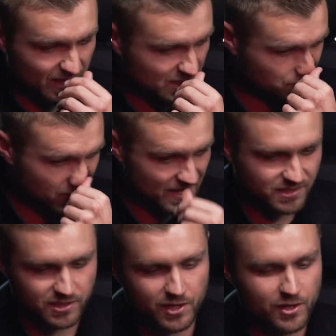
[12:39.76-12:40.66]
It's
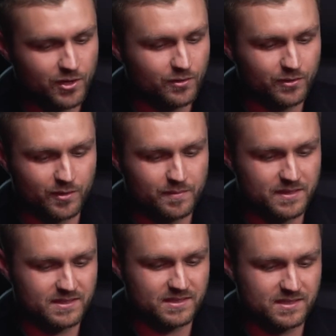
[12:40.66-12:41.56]
best to know your
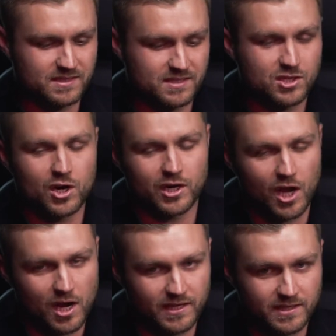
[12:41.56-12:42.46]
business's target
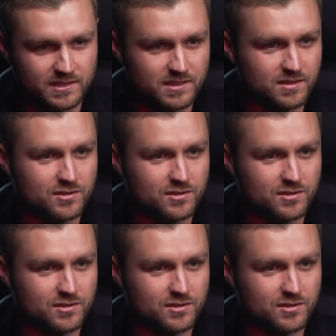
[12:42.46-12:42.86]
audience,